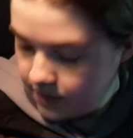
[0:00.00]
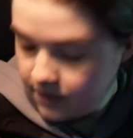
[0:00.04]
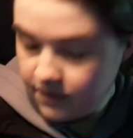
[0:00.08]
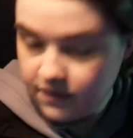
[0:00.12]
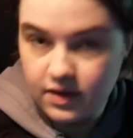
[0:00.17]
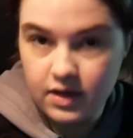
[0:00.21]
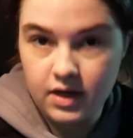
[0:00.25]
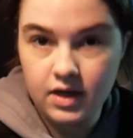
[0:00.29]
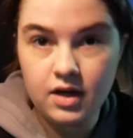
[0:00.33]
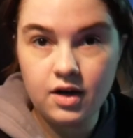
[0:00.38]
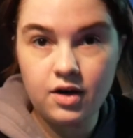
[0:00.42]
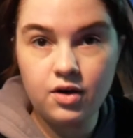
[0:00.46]

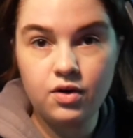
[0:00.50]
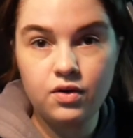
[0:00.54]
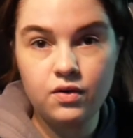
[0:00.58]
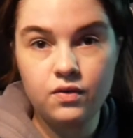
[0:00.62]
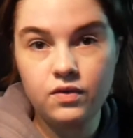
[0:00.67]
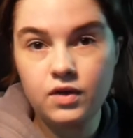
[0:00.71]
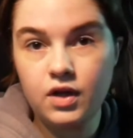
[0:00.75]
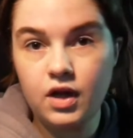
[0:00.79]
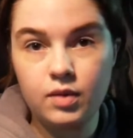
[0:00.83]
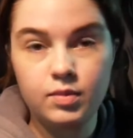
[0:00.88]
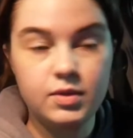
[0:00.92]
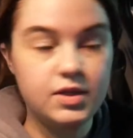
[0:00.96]
video,
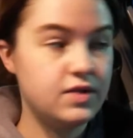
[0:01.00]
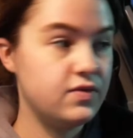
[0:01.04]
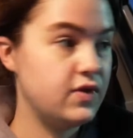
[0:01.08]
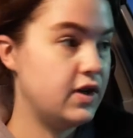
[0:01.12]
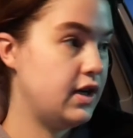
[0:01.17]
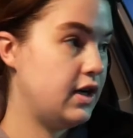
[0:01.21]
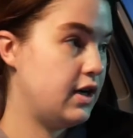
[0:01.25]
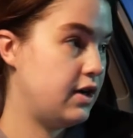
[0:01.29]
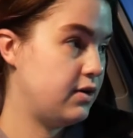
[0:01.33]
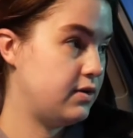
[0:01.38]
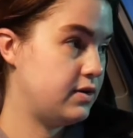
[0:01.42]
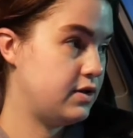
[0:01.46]
Vlogmas
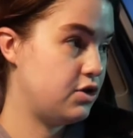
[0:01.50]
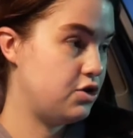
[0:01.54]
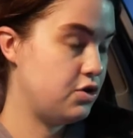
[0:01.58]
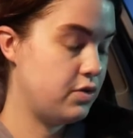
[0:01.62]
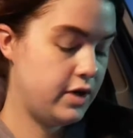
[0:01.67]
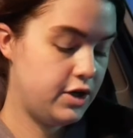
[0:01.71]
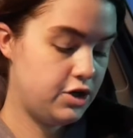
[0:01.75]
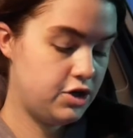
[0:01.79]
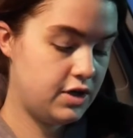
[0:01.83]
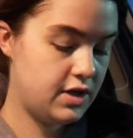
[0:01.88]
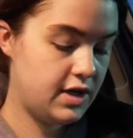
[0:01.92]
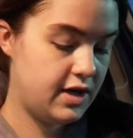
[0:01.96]
video
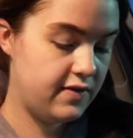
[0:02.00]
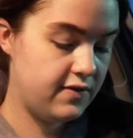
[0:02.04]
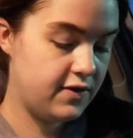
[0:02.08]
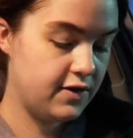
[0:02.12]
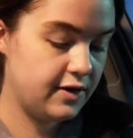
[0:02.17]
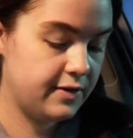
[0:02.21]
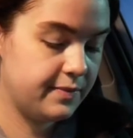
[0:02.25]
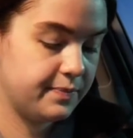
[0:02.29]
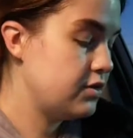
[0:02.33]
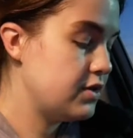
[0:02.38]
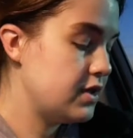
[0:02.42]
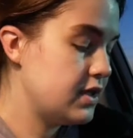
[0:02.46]
situation
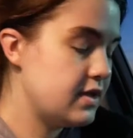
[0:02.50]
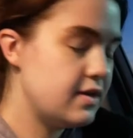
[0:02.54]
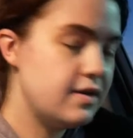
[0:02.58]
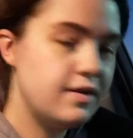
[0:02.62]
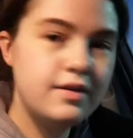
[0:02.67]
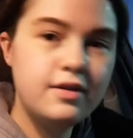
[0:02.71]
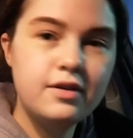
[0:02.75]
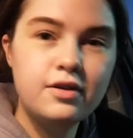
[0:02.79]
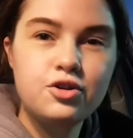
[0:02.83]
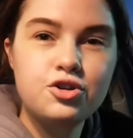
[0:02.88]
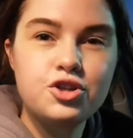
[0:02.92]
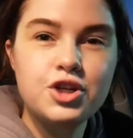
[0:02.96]
ever. Just a
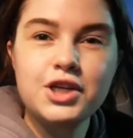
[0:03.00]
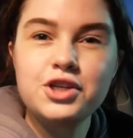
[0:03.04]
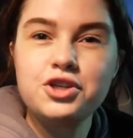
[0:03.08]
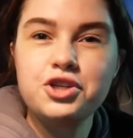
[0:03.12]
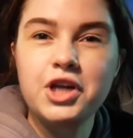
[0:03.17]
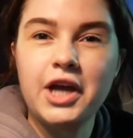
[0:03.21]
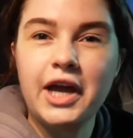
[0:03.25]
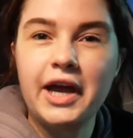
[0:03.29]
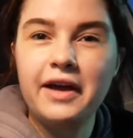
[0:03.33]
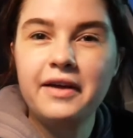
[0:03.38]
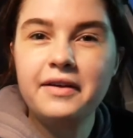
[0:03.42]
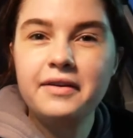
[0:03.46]
little chit
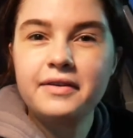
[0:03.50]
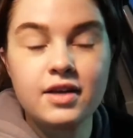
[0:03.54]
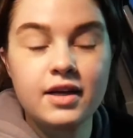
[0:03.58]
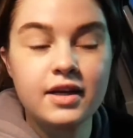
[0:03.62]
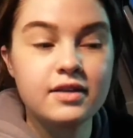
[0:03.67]
chat.